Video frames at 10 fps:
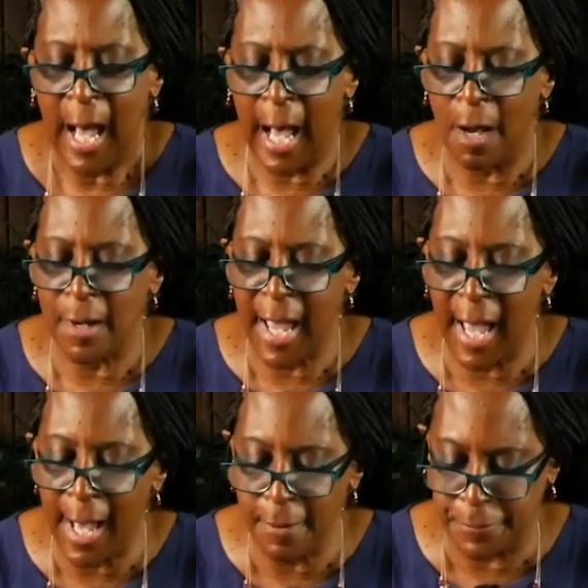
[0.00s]

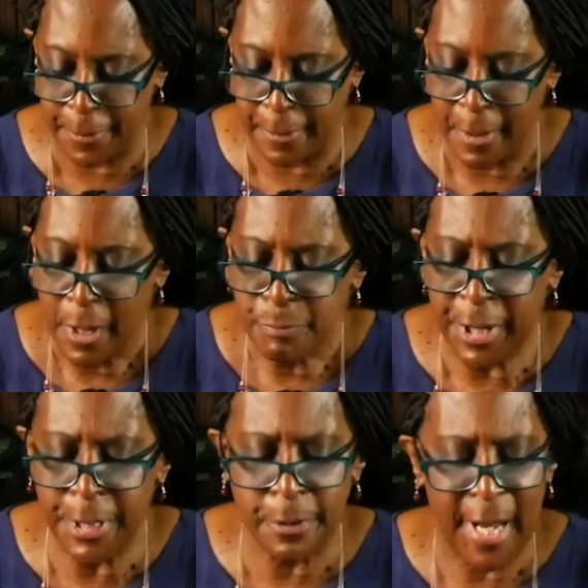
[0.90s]
However,
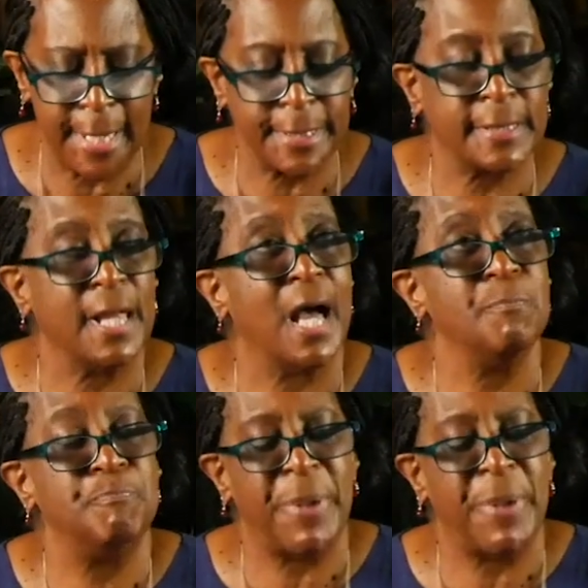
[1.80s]
Peter had to climb